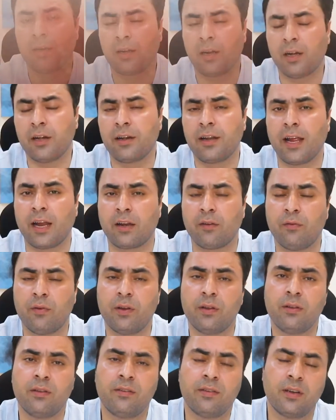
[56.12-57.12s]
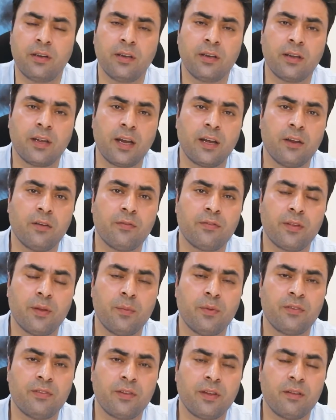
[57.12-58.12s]
contact with certain kind of
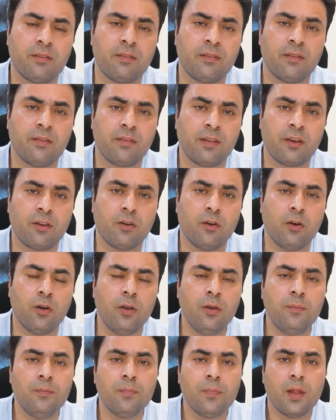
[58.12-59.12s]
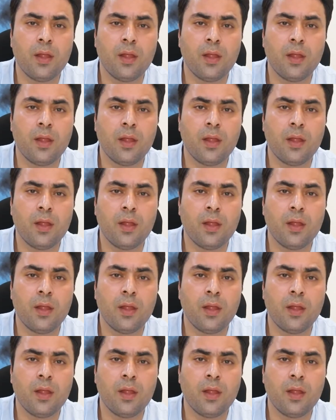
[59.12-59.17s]
substances and all.